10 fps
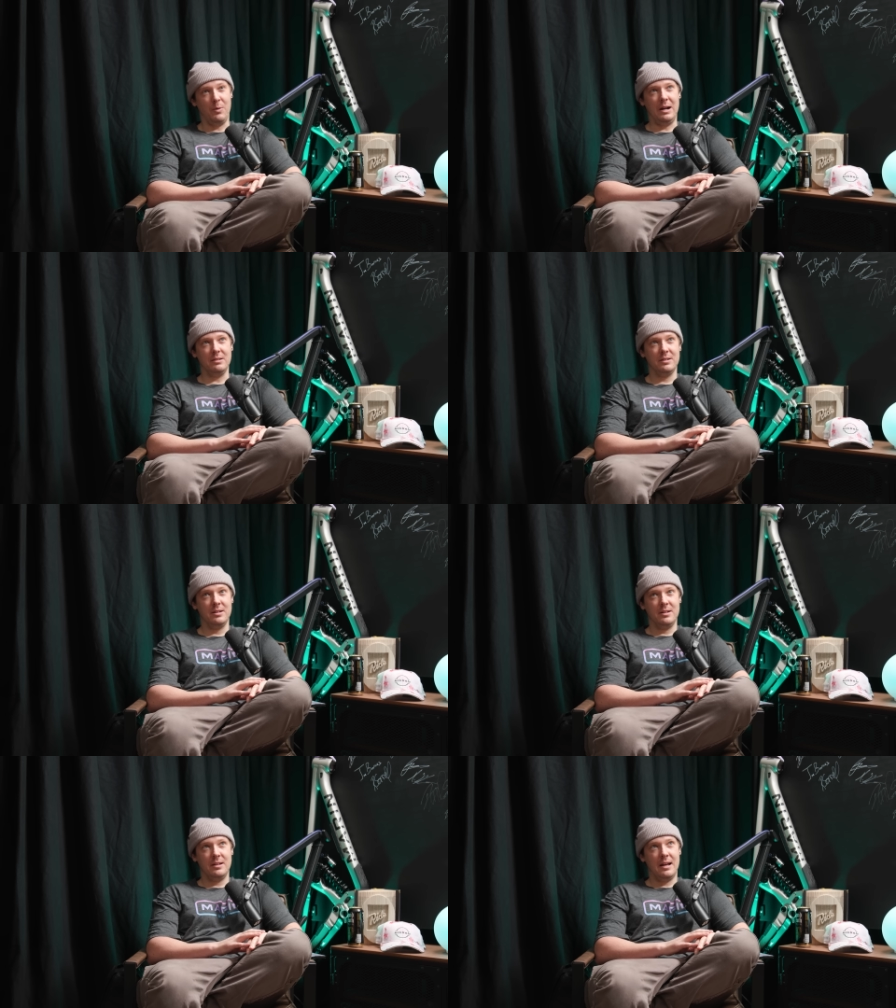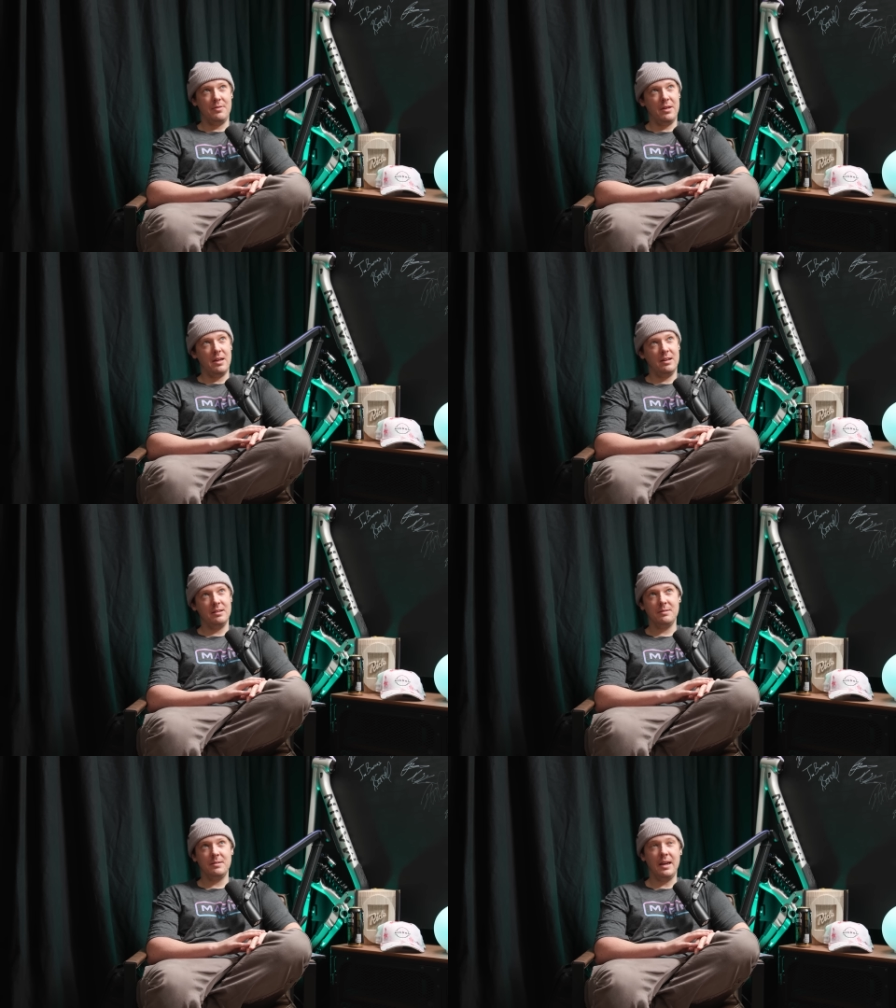wild. I
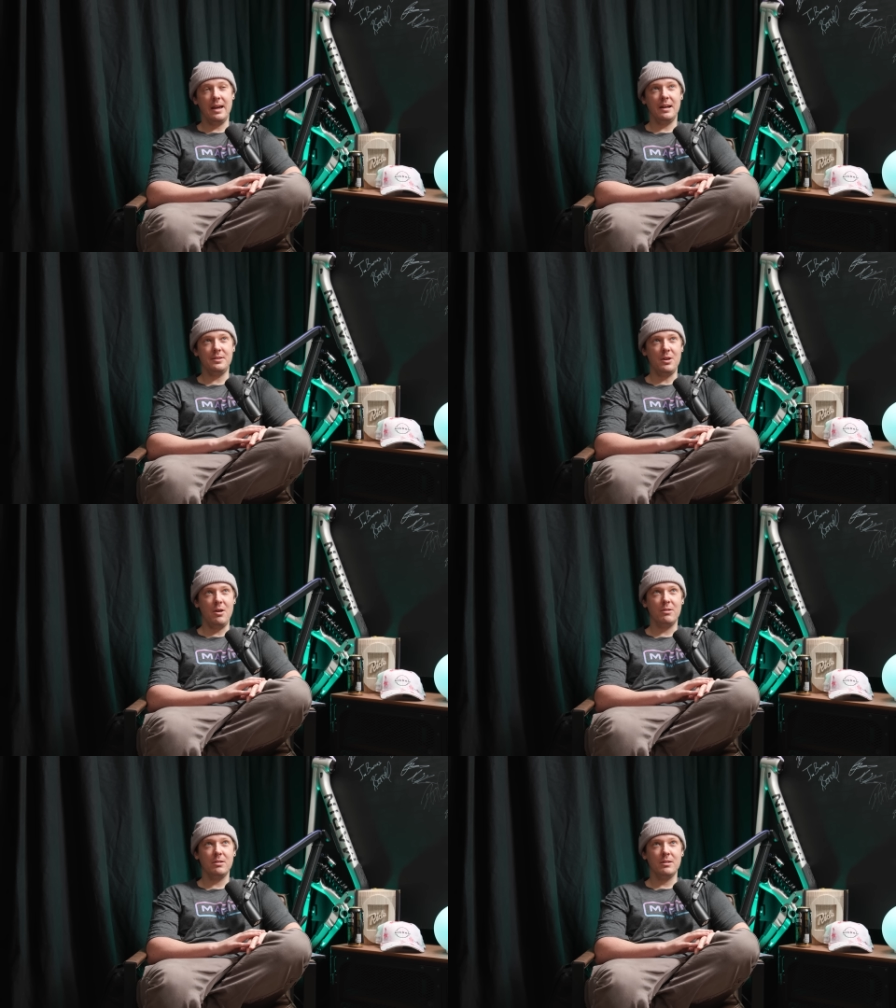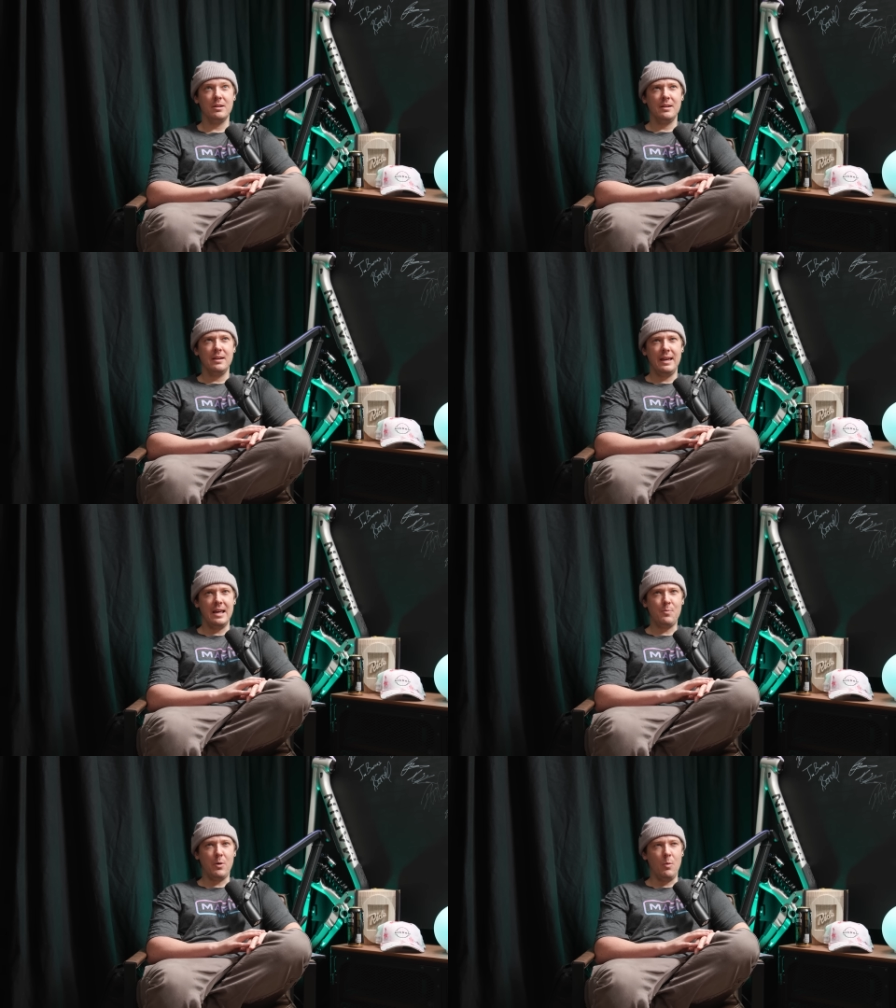don't know. It
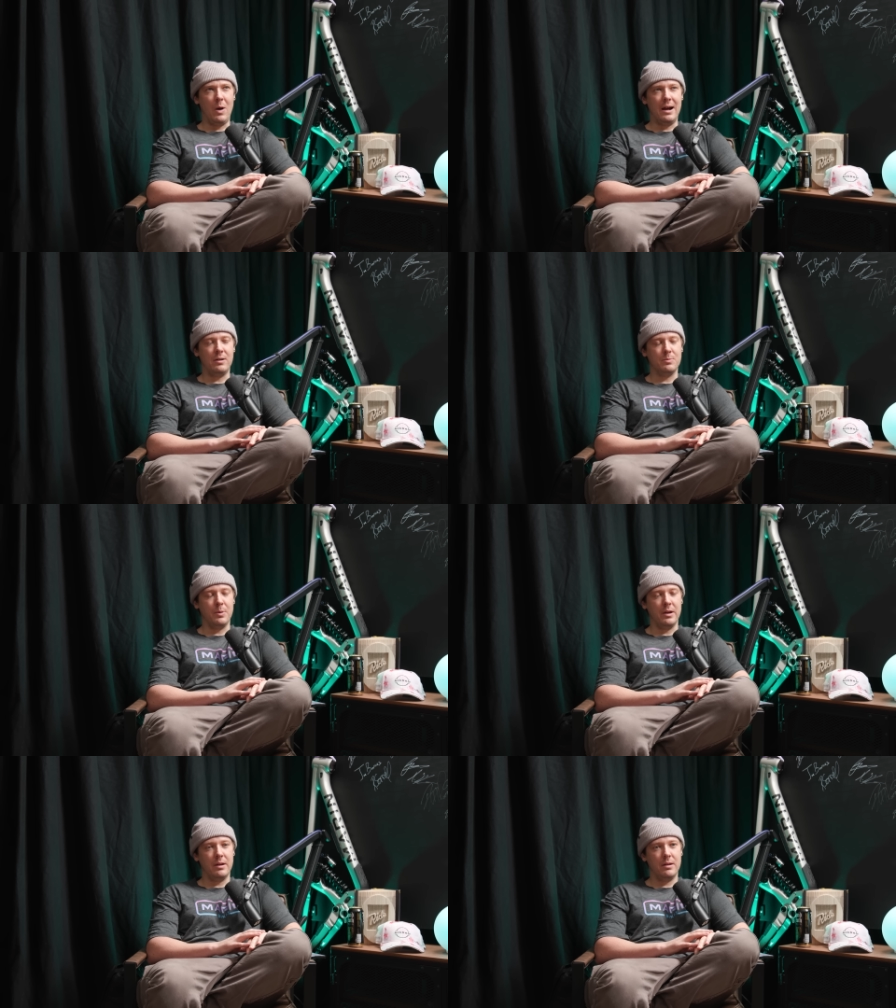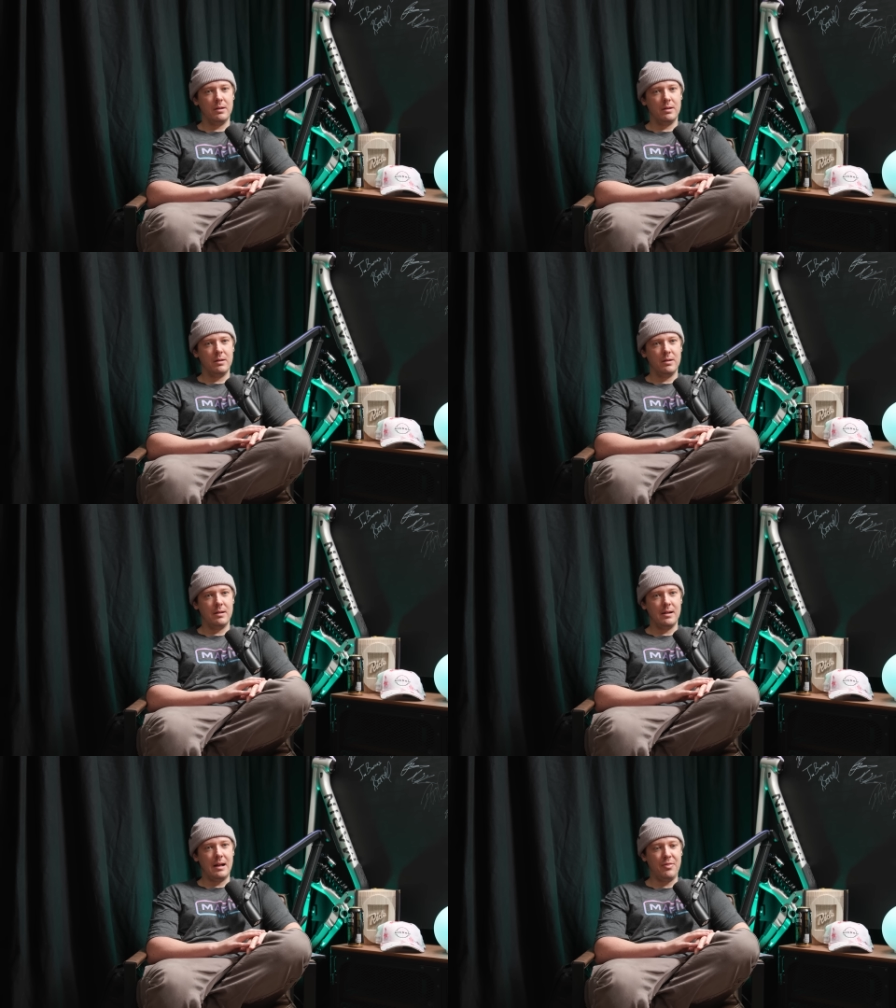is pretty wild, but
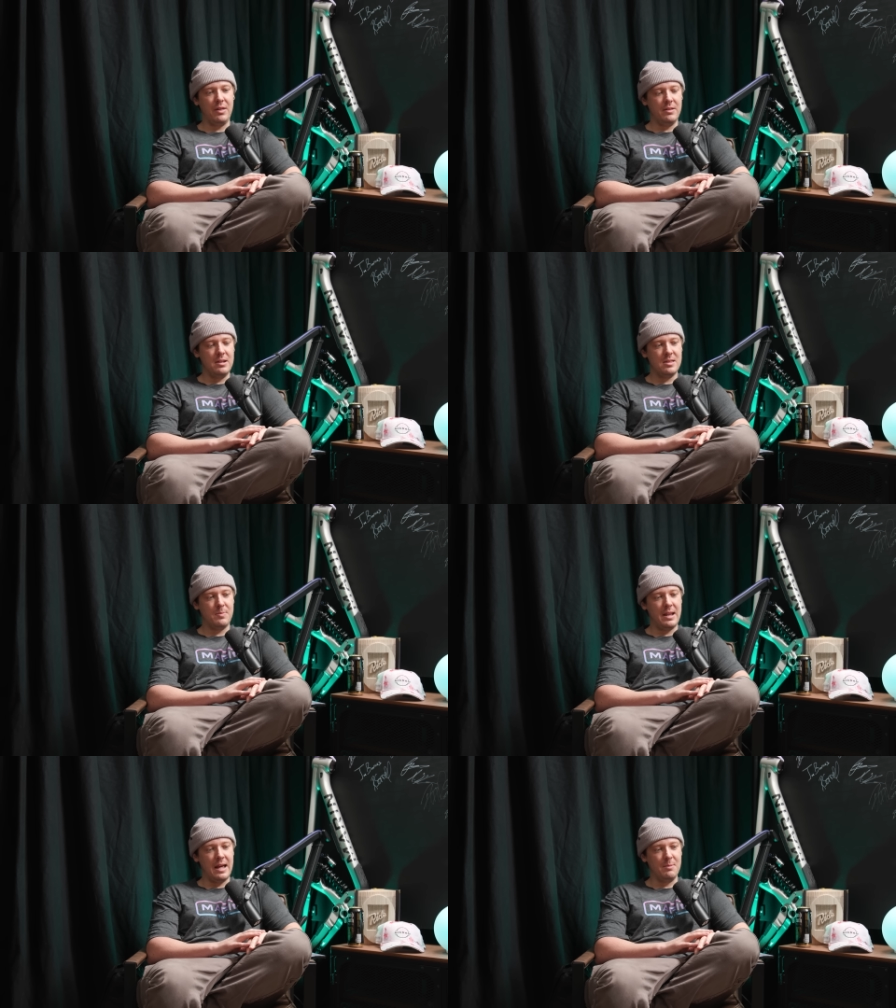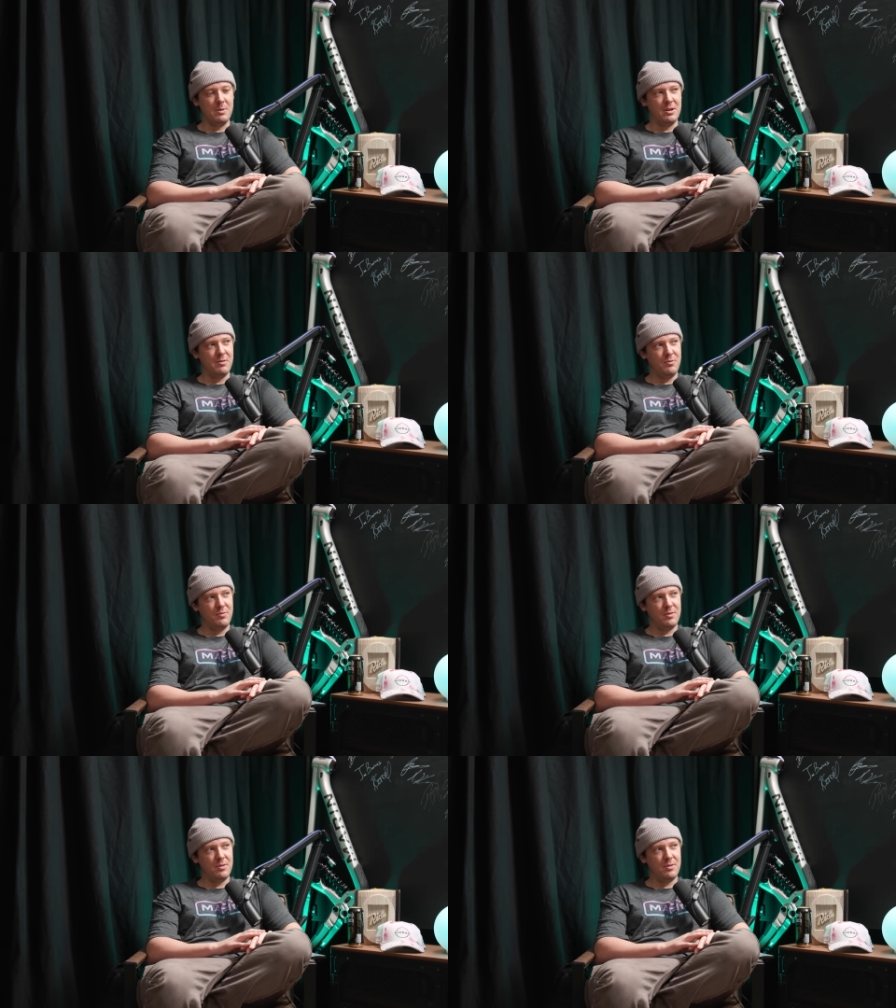I think there needs to be an element of